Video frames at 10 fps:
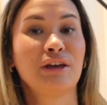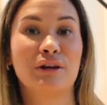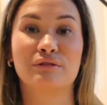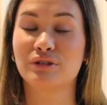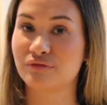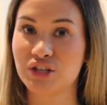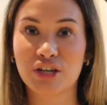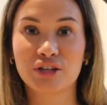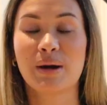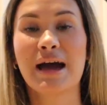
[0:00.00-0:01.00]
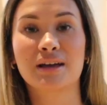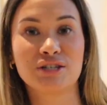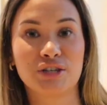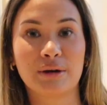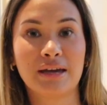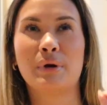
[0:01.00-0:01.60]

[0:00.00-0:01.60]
you know, if she could do it, I can do it.